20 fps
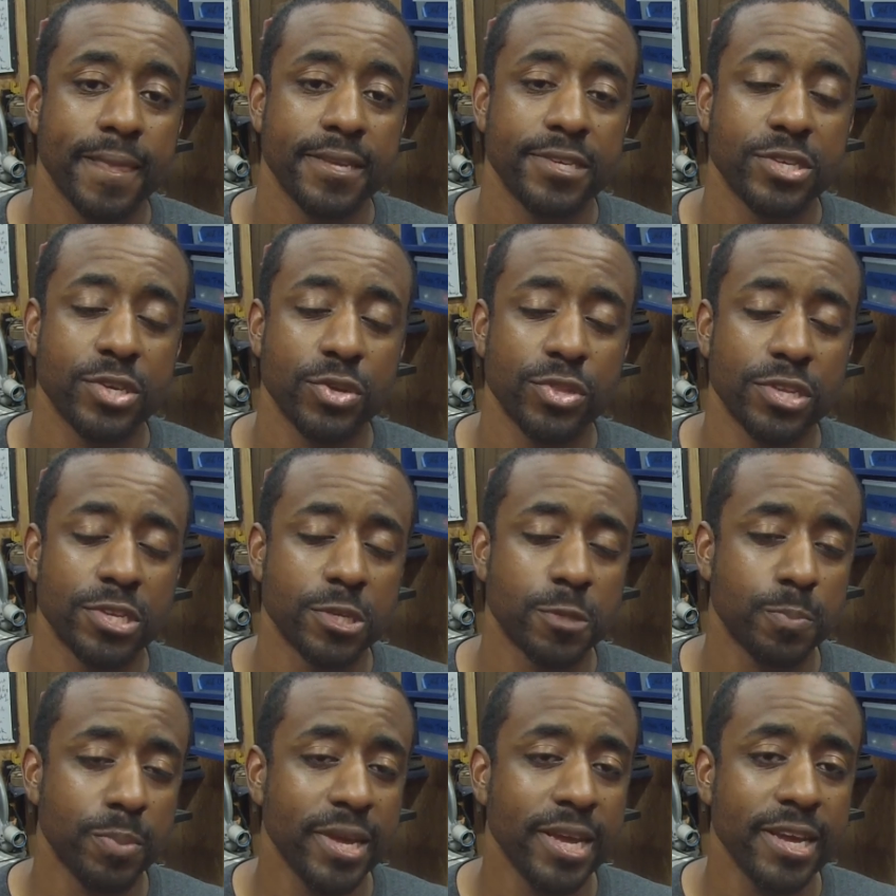So the
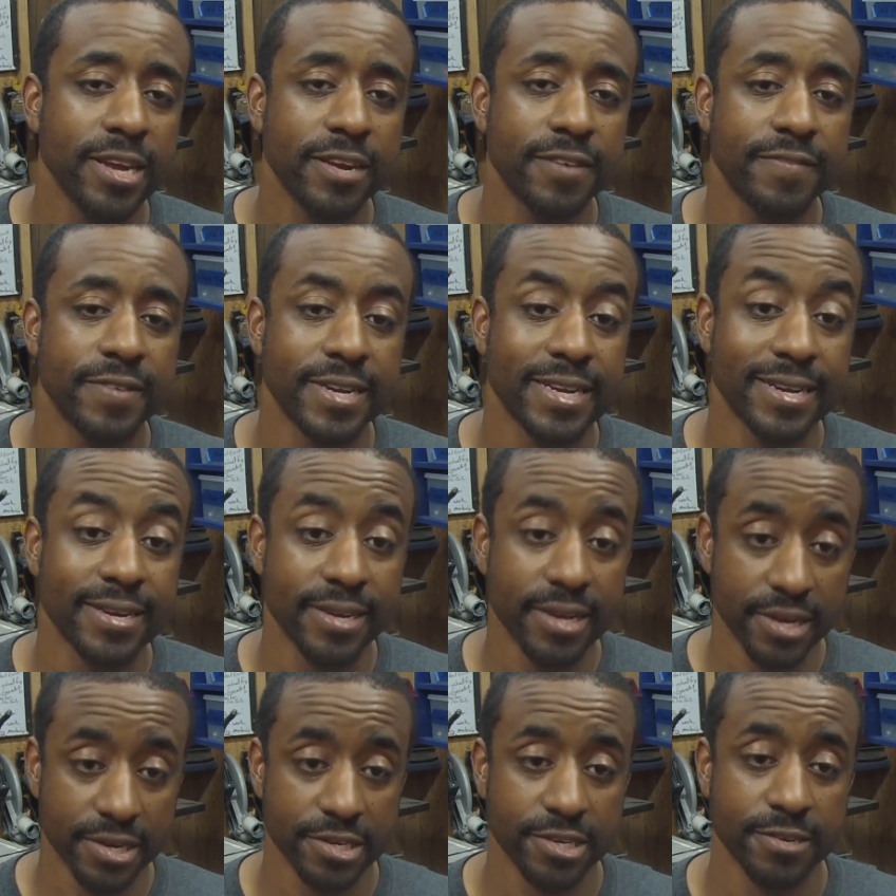speed of an
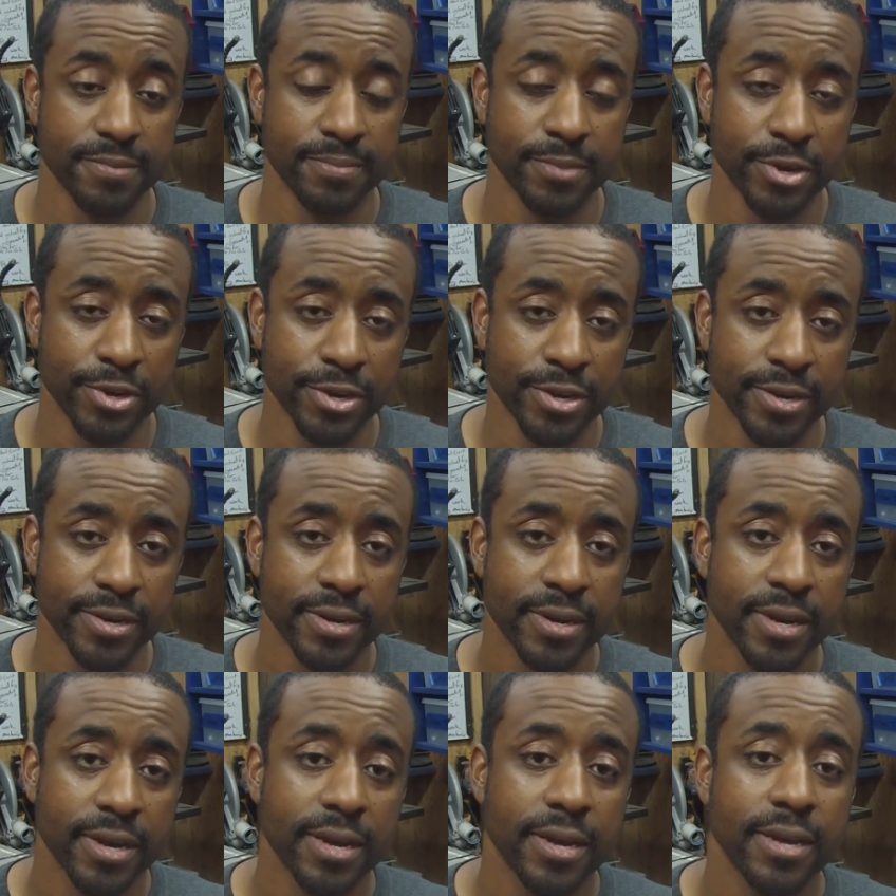induction motor
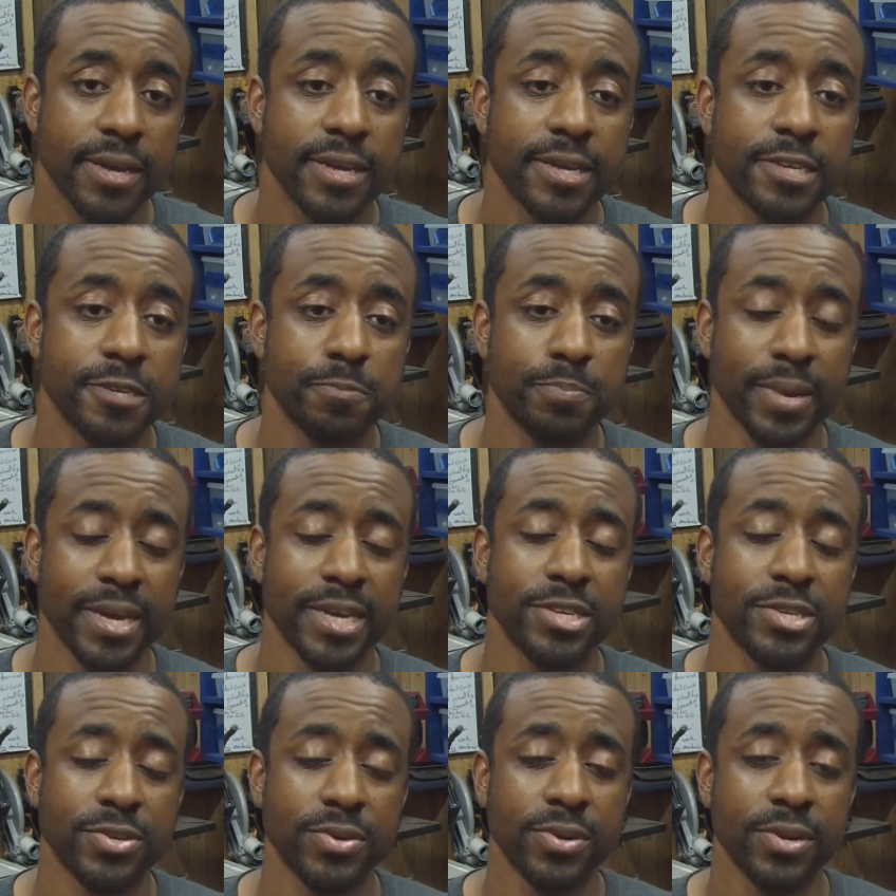is
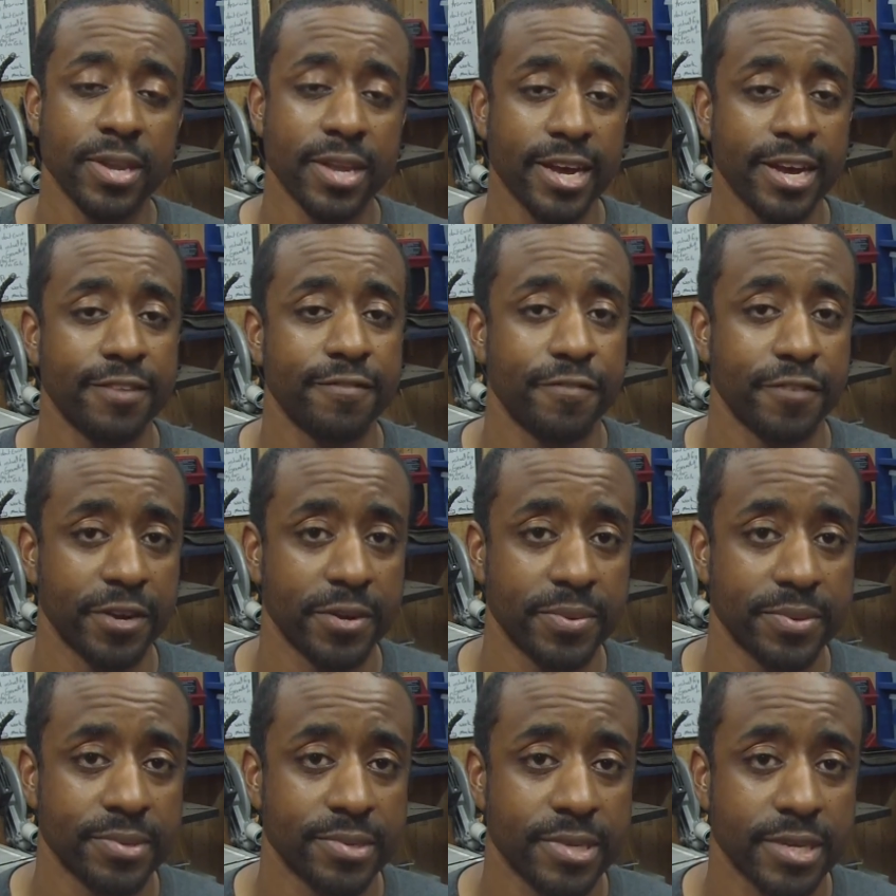based on line
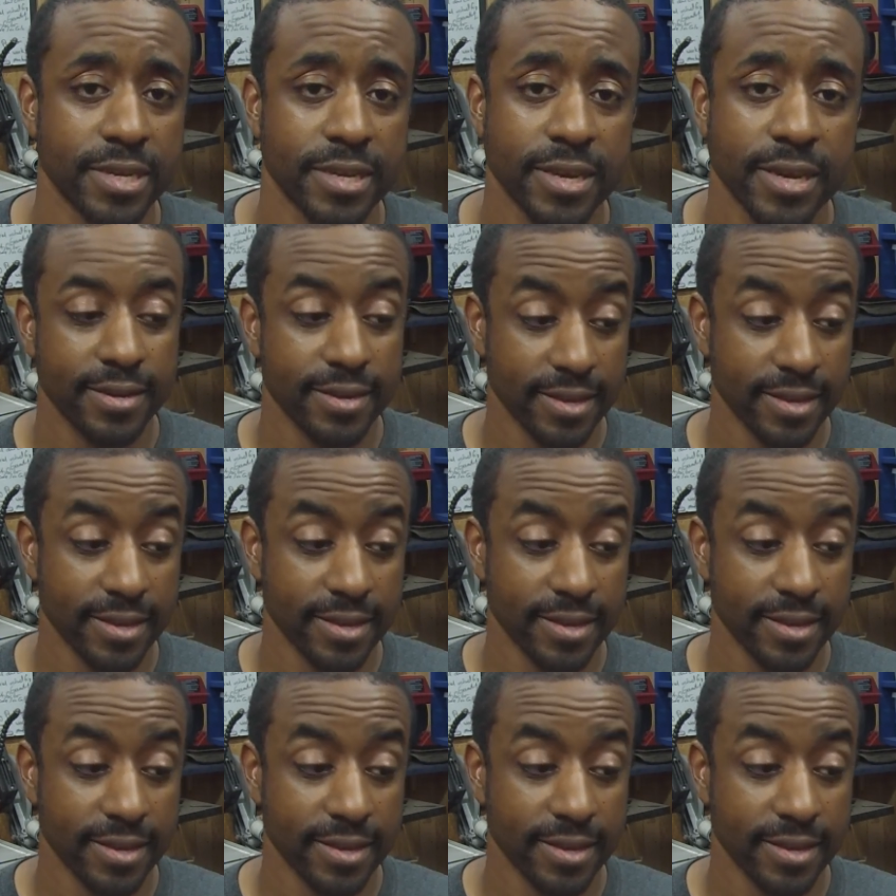frequency.